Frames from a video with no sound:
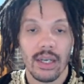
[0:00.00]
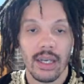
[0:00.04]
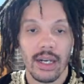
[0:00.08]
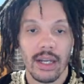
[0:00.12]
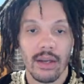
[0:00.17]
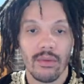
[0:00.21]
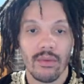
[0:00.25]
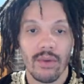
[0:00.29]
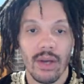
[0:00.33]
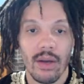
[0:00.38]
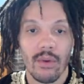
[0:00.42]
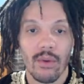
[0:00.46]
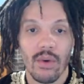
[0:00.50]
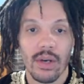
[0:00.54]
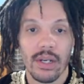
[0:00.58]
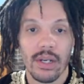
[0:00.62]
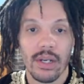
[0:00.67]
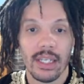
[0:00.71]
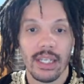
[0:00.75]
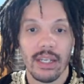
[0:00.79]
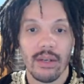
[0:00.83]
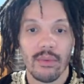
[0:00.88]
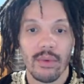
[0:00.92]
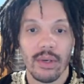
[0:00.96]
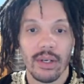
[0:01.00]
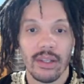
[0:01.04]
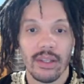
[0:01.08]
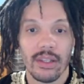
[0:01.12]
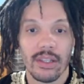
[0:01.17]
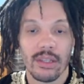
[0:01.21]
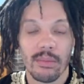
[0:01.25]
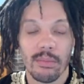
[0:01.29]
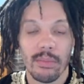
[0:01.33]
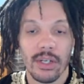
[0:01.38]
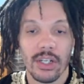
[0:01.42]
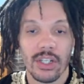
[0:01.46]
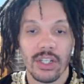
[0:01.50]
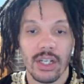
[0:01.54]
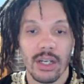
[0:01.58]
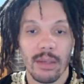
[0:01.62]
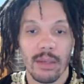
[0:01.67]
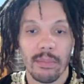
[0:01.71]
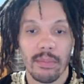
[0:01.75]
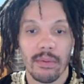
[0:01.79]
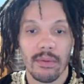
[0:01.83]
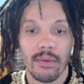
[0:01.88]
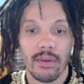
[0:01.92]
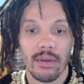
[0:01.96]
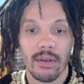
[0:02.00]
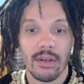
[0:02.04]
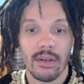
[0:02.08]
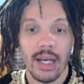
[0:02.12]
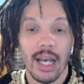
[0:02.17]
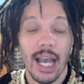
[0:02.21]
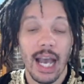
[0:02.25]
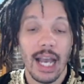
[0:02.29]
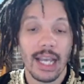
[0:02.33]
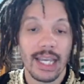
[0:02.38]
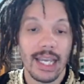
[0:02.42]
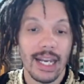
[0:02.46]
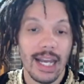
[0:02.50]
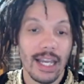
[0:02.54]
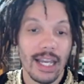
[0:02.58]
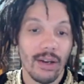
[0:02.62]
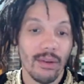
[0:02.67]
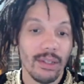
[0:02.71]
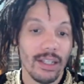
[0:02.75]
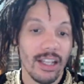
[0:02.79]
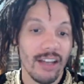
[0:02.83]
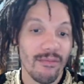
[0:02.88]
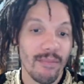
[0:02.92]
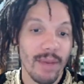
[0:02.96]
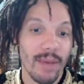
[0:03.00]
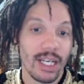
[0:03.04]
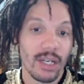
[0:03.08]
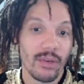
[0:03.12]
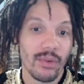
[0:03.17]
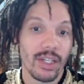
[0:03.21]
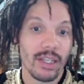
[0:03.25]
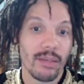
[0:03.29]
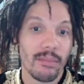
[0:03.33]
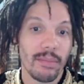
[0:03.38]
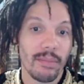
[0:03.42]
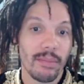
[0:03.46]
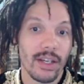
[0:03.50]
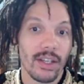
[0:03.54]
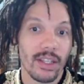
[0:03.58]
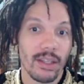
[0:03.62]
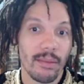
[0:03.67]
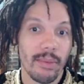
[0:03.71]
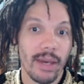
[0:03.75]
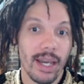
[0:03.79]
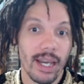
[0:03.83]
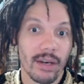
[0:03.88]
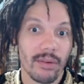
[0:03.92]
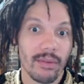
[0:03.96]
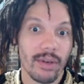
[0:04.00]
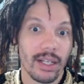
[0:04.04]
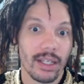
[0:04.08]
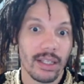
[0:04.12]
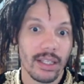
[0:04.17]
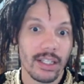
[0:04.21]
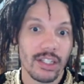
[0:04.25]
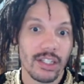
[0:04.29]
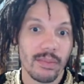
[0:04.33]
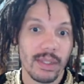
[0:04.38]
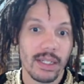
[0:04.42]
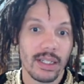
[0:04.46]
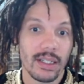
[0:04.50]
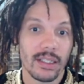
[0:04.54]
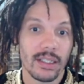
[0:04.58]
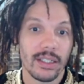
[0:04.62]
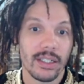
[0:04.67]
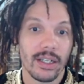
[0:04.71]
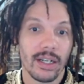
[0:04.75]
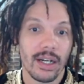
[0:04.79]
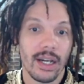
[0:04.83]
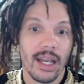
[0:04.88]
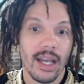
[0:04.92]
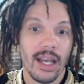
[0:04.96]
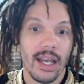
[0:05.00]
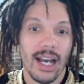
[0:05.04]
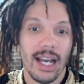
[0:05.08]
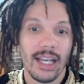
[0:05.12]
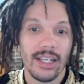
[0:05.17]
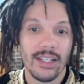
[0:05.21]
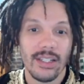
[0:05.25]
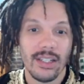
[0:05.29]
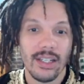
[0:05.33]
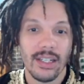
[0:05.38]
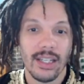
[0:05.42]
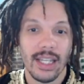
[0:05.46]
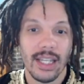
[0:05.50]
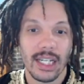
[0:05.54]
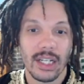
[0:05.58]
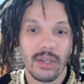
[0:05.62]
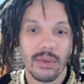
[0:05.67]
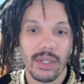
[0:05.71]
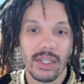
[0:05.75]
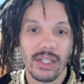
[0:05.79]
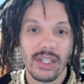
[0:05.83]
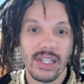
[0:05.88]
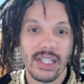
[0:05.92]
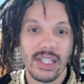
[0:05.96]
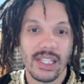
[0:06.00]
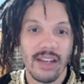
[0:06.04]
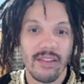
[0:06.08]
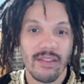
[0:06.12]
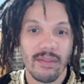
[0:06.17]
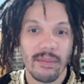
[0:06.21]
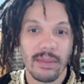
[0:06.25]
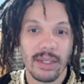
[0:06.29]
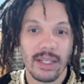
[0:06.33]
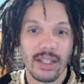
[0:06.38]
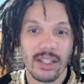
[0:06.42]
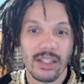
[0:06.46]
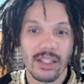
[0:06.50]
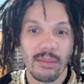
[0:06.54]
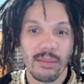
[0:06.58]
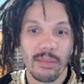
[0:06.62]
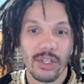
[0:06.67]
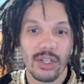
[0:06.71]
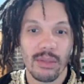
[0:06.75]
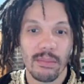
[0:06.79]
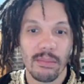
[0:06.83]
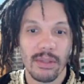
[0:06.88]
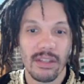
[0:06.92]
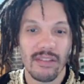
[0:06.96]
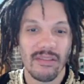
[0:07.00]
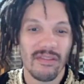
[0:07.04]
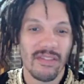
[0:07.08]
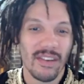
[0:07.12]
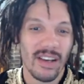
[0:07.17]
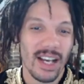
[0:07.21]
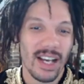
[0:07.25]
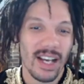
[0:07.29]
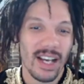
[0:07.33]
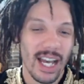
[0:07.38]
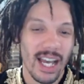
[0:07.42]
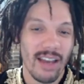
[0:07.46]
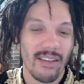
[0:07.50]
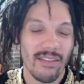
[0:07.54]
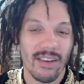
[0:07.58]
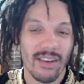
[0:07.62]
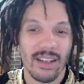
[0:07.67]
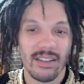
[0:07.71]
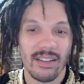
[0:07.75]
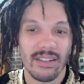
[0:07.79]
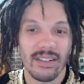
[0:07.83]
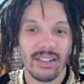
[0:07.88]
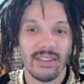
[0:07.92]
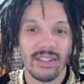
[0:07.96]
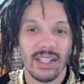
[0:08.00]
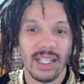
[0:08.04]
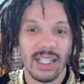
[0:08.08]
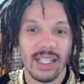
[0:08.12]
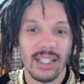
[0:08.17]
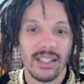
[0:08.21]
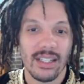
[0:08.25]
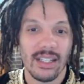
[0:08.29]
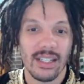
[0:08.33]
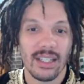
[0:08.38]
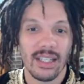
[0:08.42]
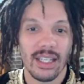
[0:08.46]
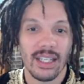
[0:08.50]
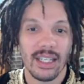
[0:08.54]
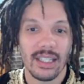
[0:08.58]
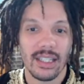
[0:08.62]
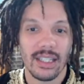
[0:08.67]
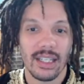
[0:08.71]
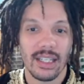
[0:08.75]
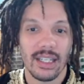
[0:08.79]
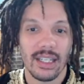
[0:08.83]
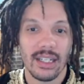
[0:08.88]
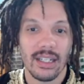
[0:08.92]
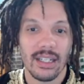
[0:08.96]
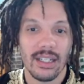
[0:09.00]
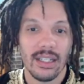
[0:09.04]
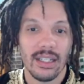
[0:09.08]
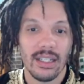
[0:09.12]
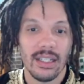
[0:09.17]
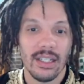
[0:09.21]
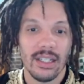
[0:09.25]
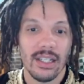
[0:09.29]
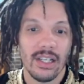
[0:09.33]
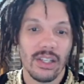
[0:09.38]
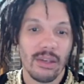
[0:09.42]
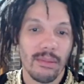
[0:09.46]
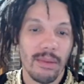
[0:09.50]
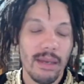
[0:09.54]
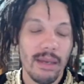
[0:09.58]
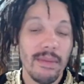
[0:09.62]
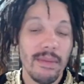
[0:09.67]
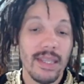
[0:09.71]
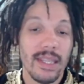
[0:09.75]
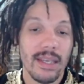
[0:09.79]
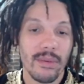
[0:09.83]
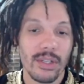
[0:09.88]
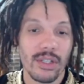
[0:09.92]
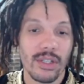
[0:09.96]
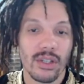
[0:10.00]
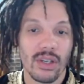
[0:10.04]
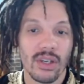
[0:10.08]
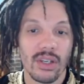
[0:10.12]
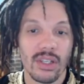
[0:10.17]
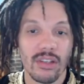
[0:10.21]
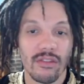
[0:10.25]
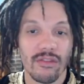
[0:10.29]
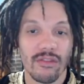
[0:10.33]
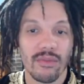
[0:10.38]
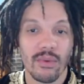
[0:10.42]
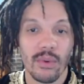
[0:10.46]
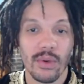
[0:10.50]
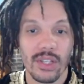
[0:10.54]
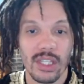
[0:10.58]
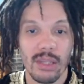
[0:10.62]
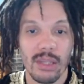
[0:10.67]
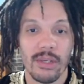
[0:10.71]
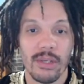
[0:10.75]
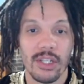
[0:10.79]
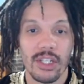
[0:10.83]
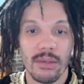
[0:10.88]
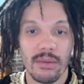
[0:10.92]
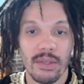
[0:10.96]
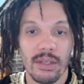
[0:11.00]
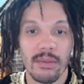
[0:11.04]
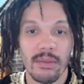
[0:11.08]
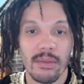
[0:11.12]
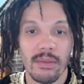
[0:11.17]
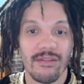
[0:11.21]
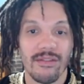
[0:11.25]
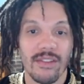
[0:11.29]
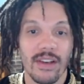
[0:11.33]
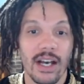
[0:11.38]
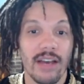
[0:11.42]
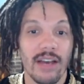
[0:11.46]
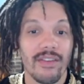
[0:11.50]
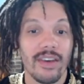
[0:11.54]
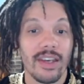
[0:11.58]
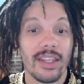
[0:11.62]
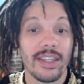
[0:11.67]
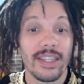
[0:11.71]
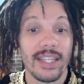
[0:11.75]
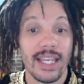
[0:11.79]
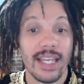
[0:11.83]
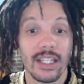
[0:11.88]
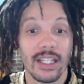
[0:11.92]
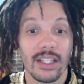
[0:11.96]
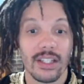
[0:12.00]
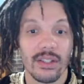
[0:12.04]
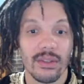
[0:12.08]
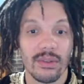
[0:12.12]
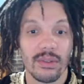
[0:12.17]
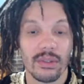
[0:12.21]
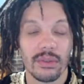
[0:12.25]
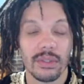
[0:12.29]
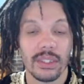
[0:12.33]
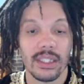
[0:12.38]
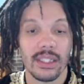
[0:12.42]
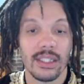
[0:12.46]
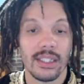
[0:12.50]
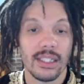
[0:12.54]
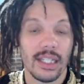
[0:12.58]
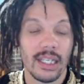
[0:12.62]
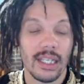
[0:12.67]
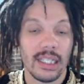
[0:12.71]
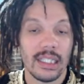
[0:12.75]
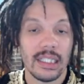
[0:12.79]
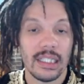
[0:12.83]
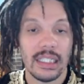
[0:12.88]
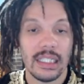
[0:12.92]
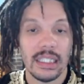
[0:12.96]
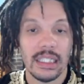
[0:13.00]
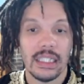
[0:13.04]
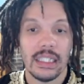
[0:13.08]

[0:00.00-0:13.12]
And I want to get rid of this bishop. Again, I don't love my queen being on the back ring. Let's be clear. I just didn't like queen d7 because of bishop b5. I don't know. I just didn't like that. Although maybe that was good to force the bishop to b5 and then go queen d8.